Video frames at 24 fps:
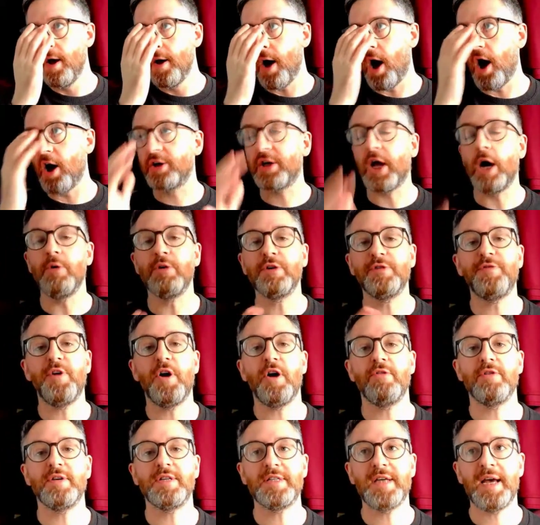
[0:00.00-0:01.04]
I'd go as
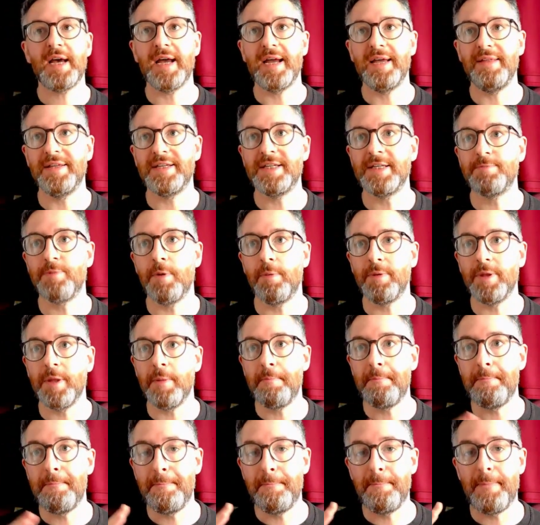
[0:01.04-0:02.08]
far as saying this is probably the
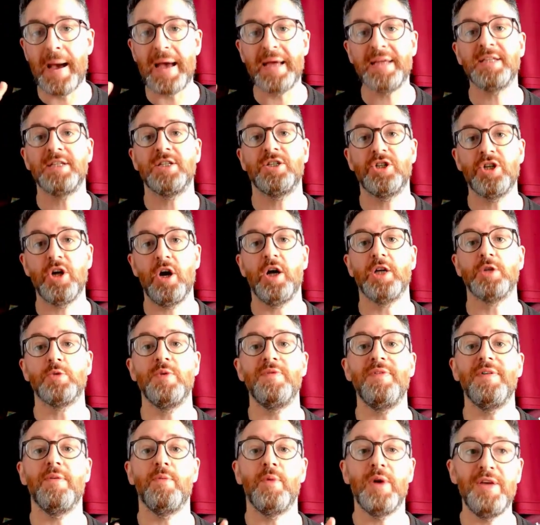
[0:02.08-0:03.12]
best chance
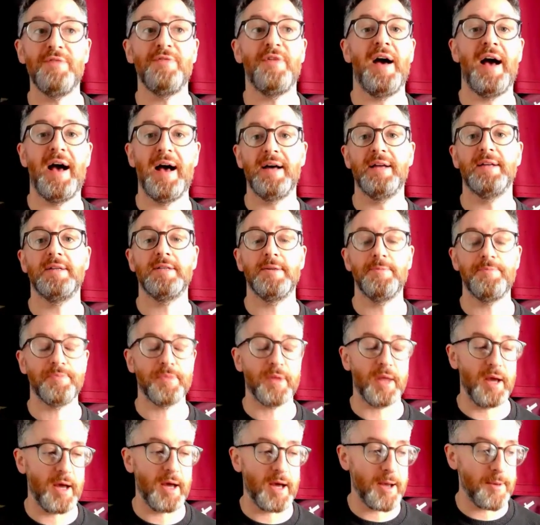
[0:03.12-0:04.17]
we've we've had,
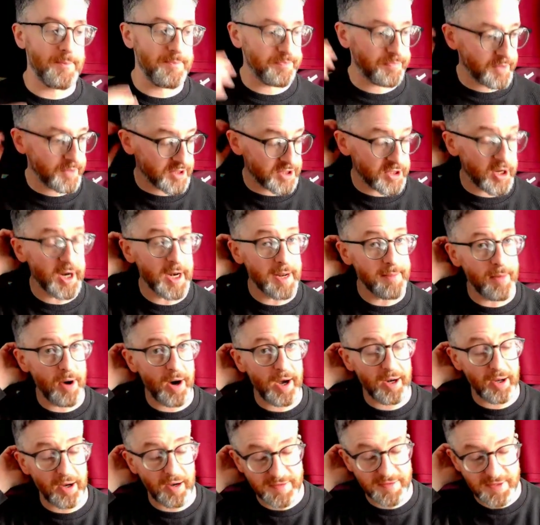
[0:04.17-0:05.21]
um, certainly in my
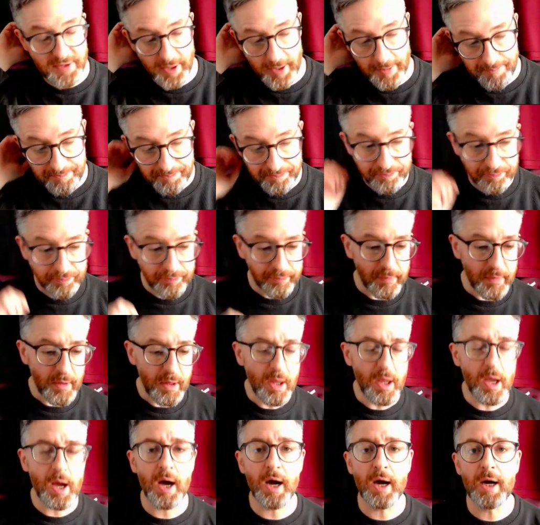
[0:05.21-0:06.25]
lifetime,
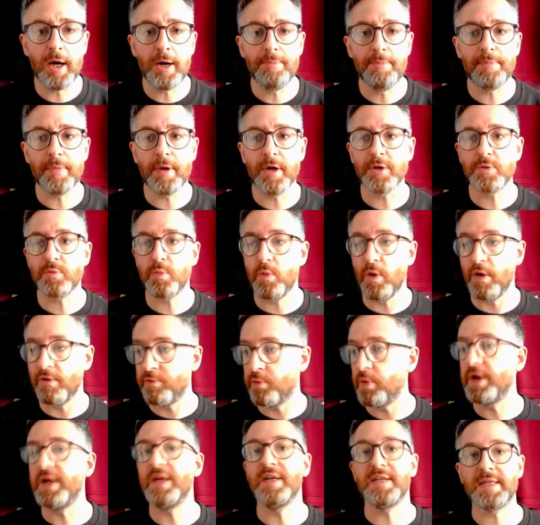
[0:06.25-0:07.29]
um, as, of
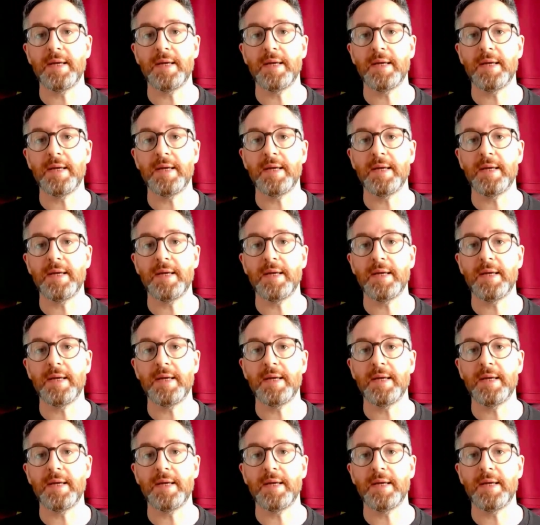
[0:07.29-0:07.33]
winning